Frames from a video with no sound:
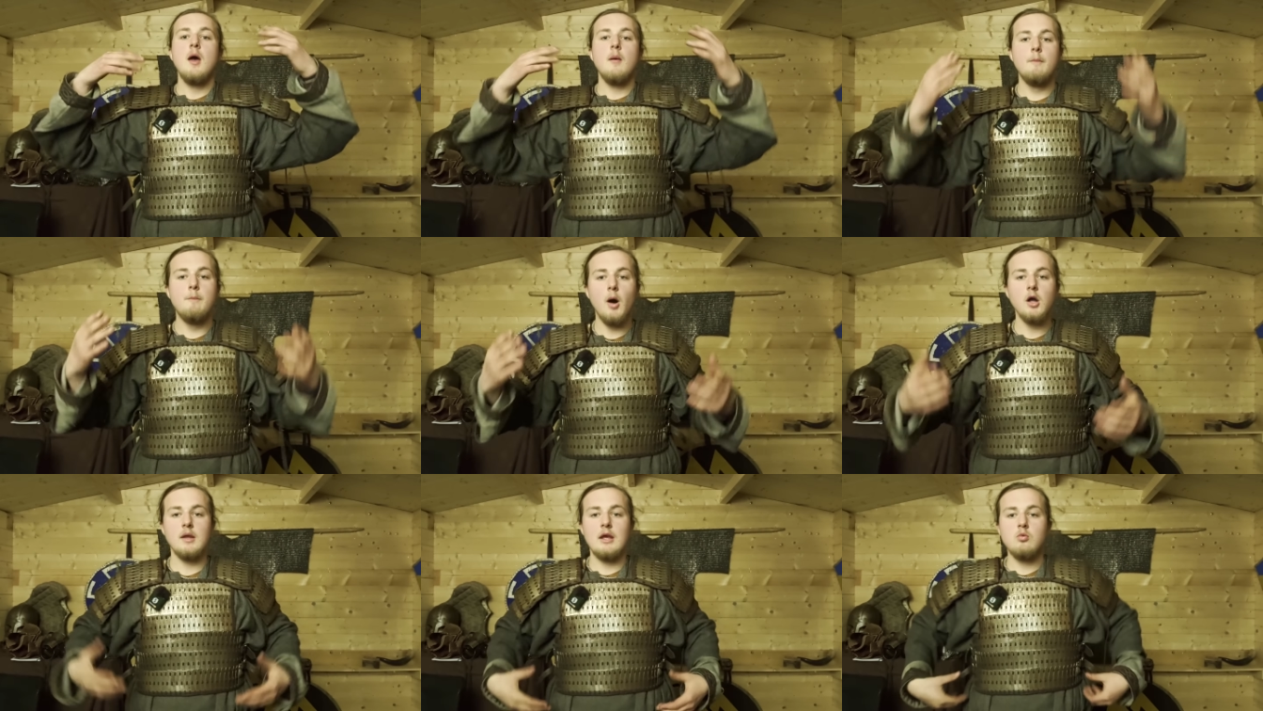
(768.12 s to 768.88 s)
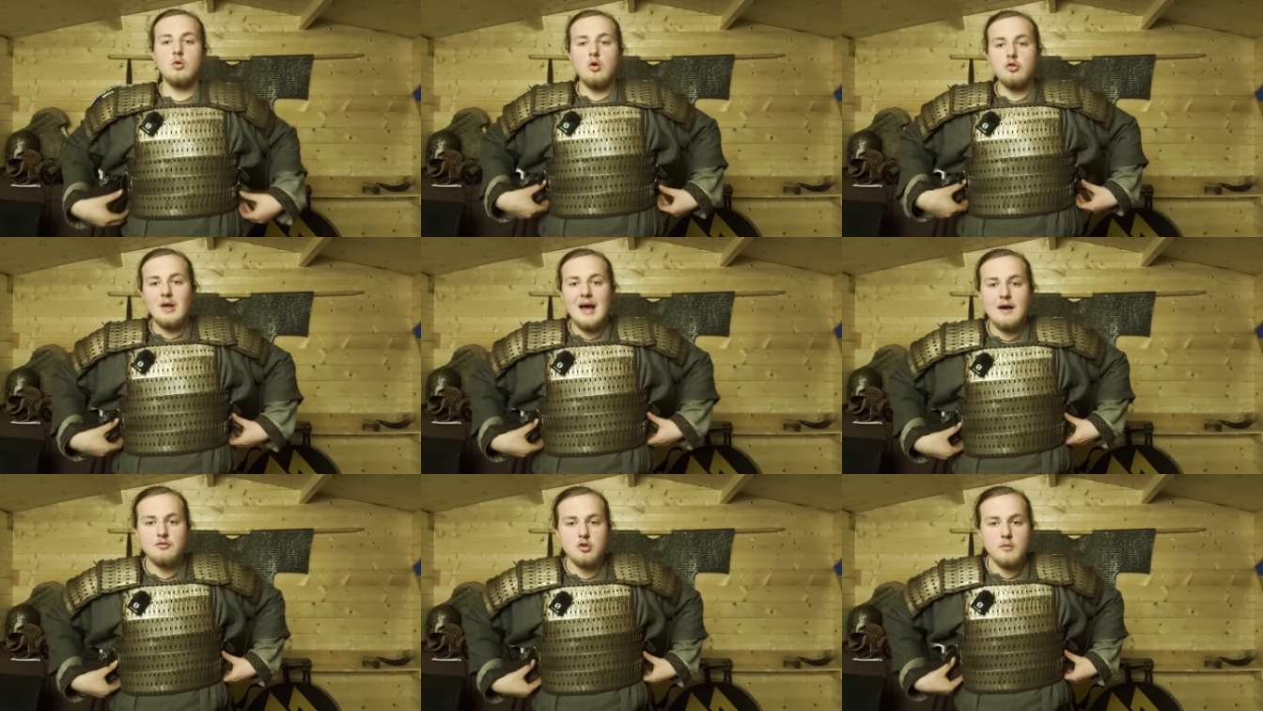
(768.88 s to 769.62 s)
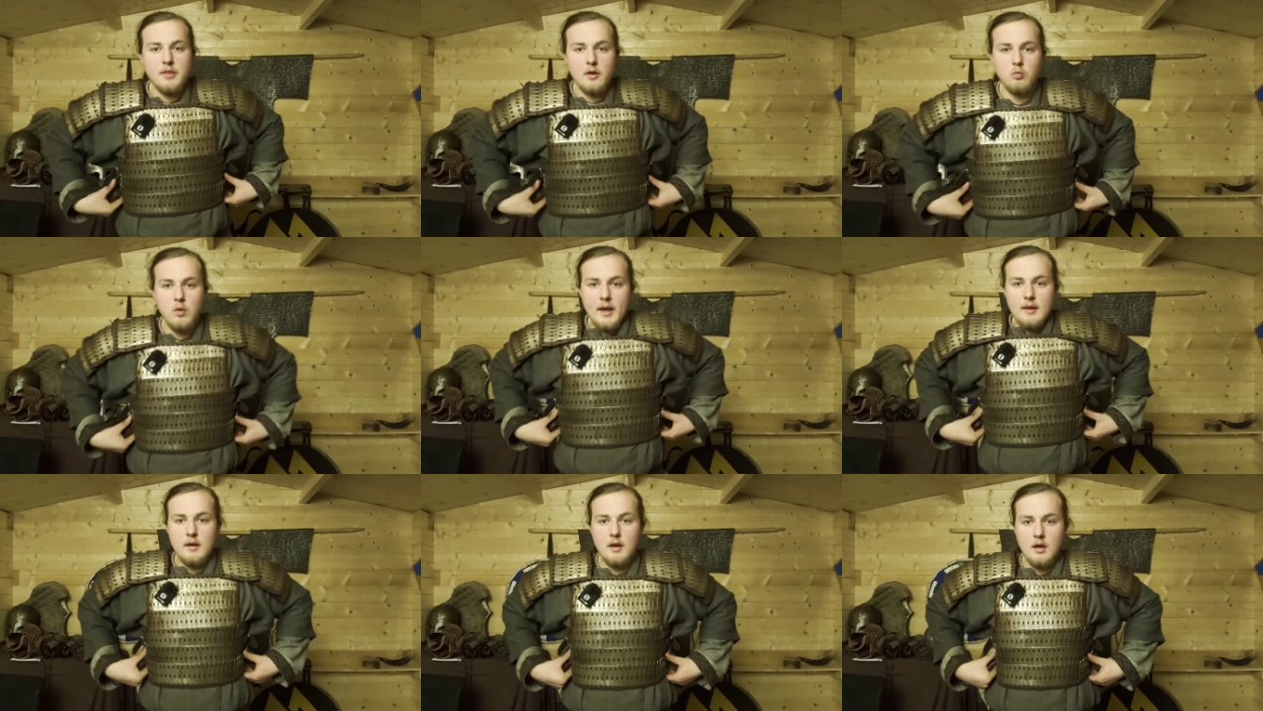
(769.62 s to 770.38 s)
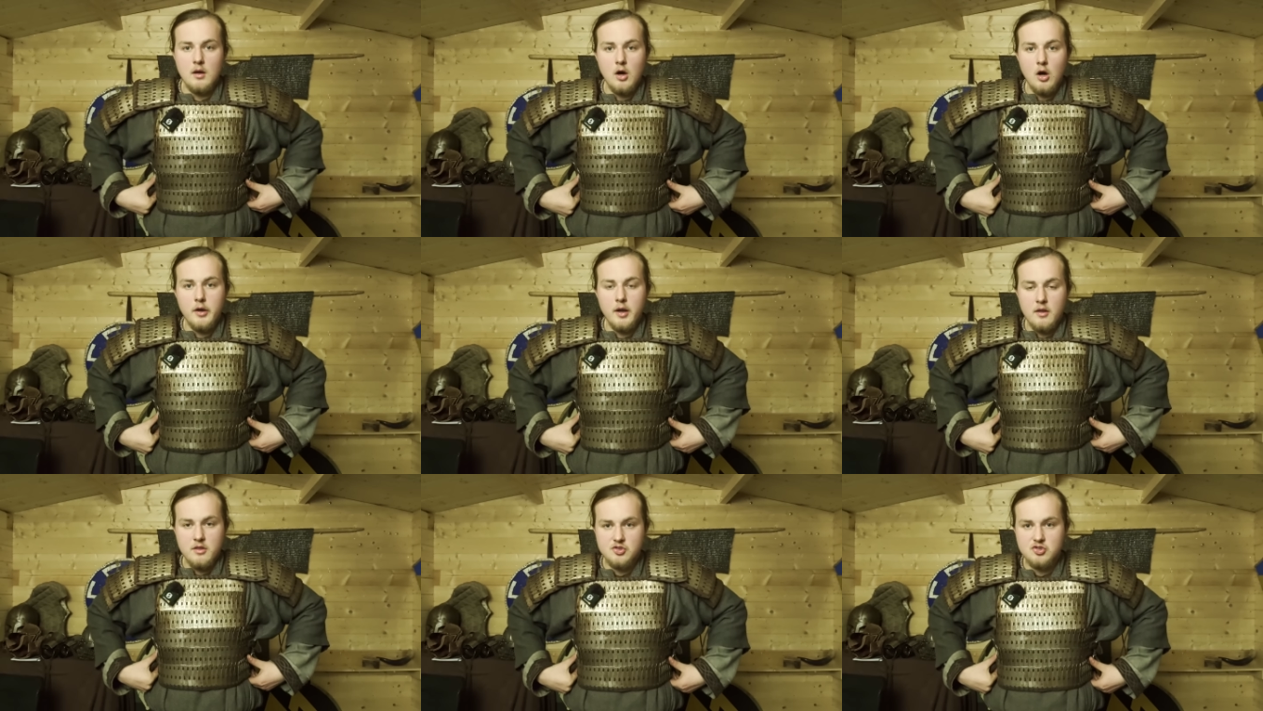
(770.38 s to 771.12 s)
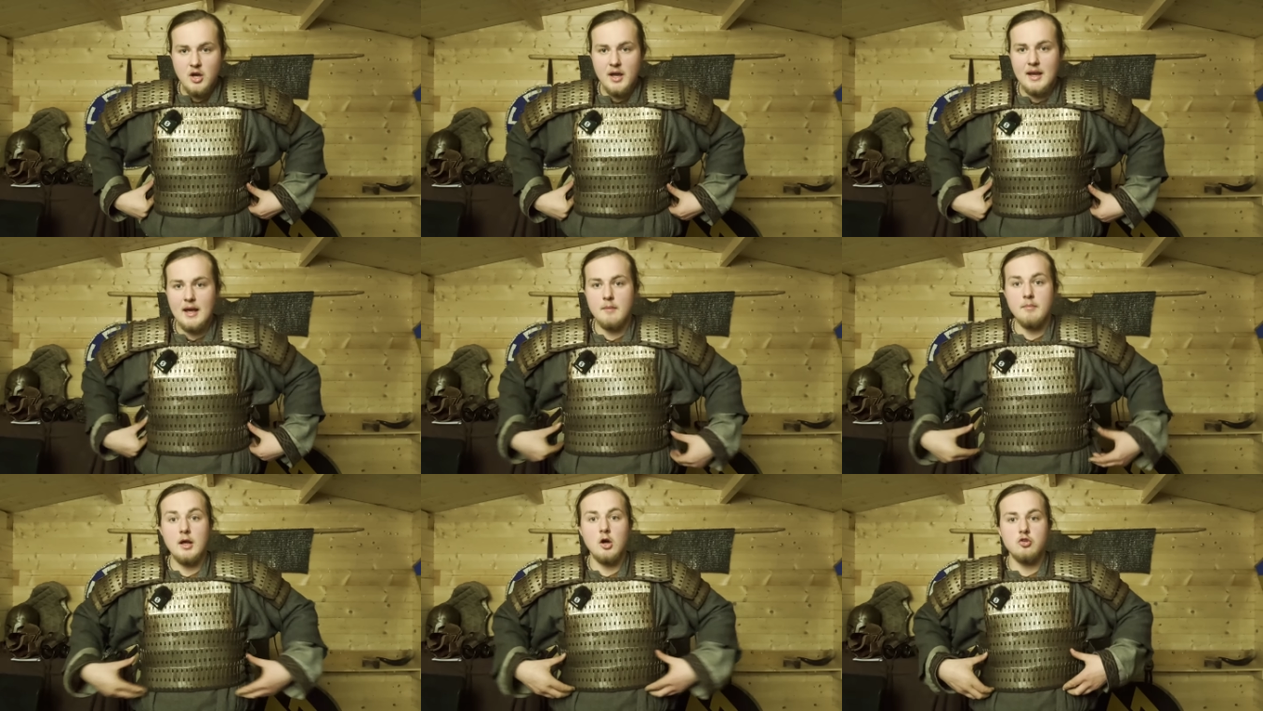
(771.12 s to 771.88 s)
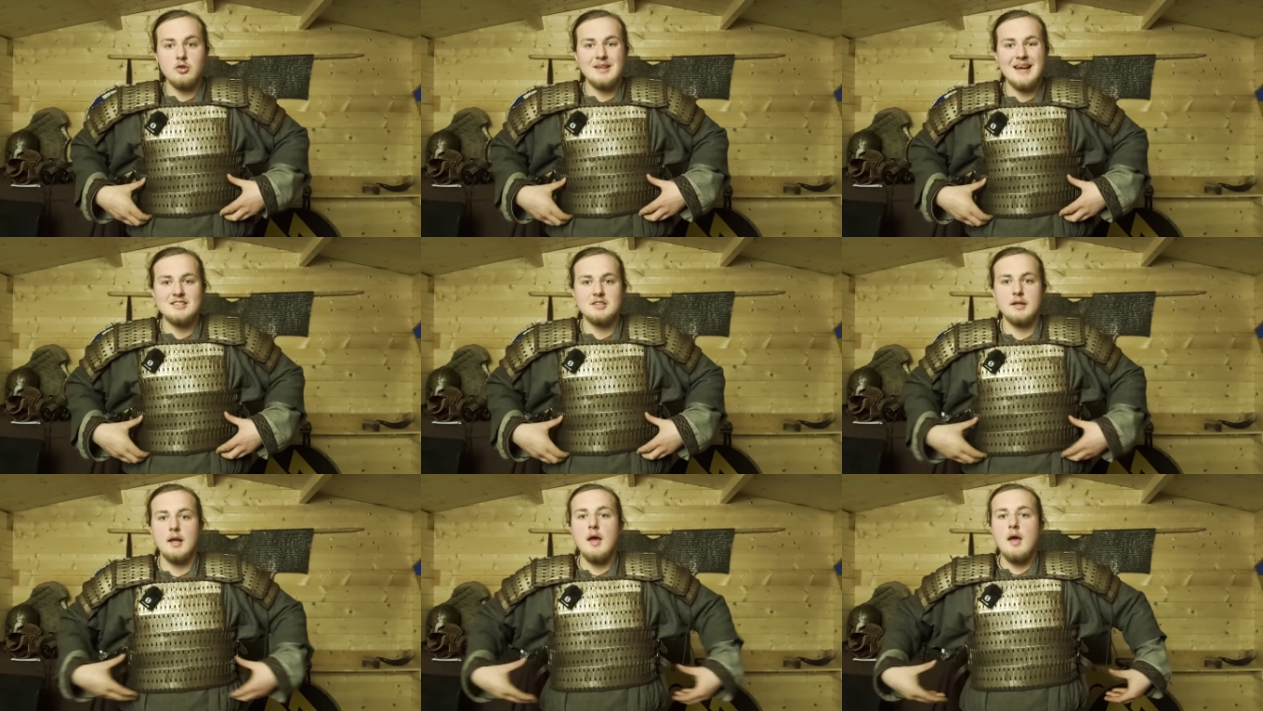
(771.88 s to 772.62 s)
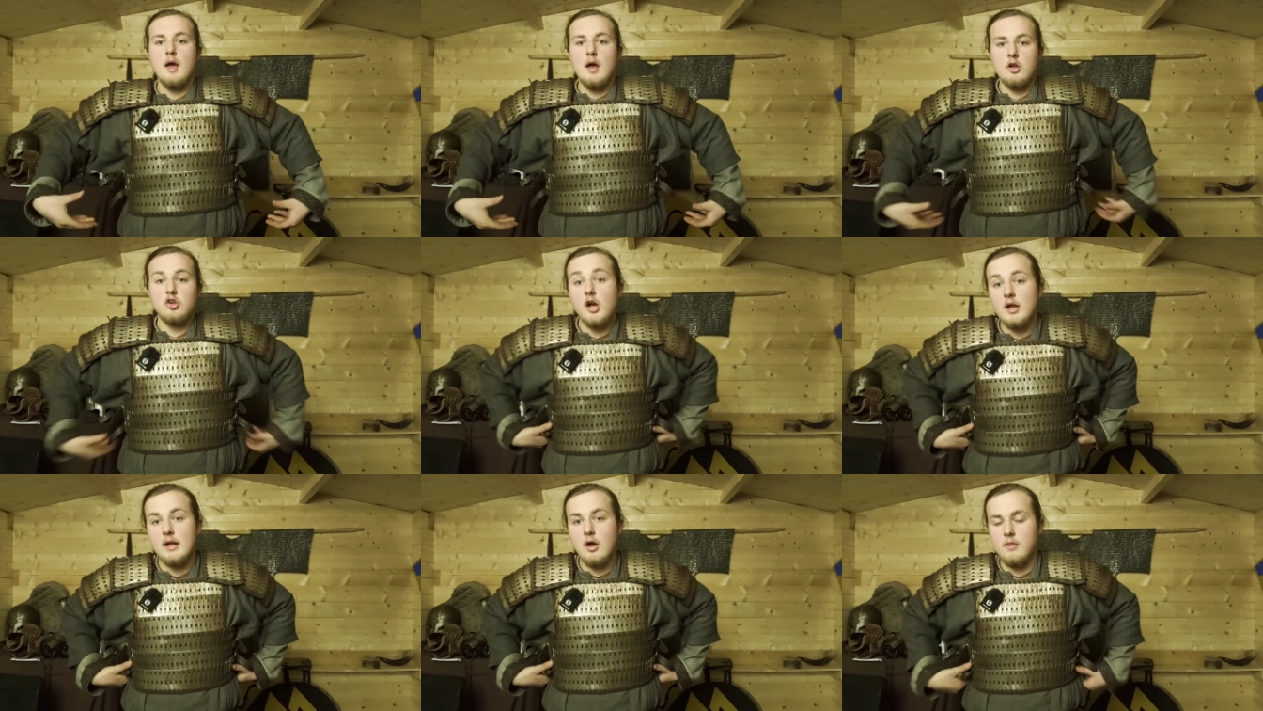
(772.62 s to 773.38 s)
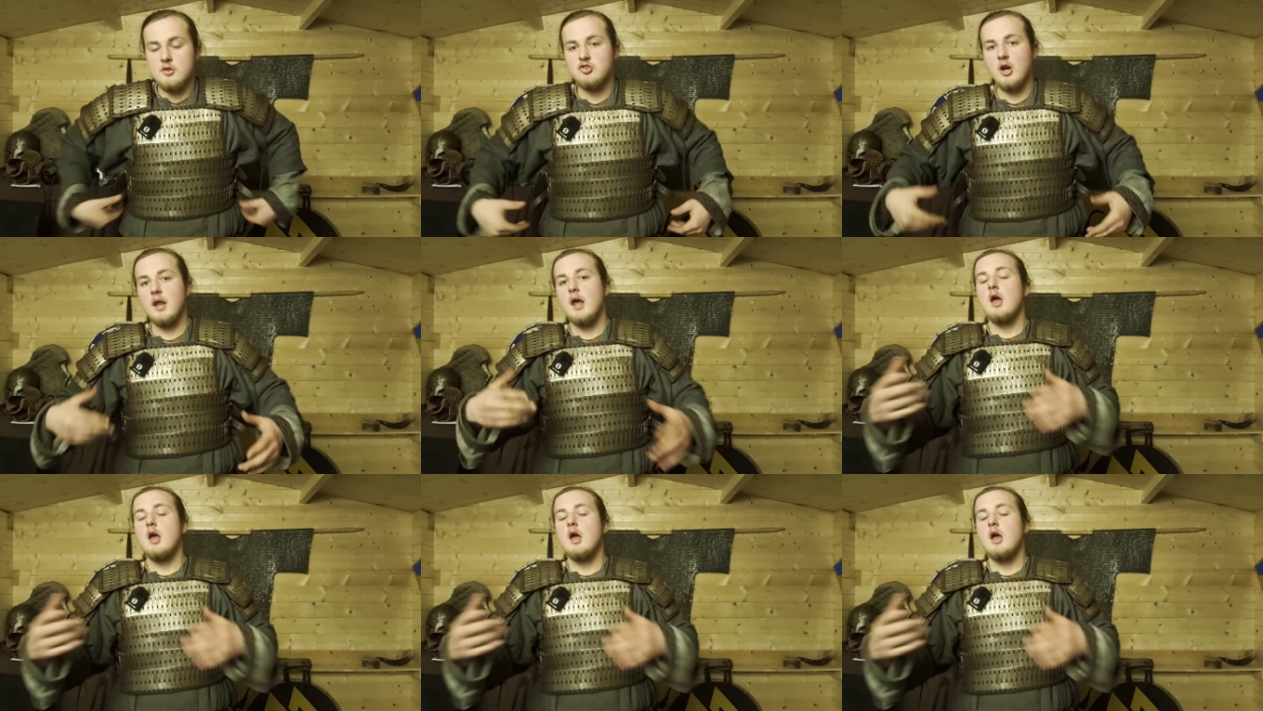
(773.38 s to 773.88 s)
but it will also have some of that weight on the side here because you're attaching it tightly on the side.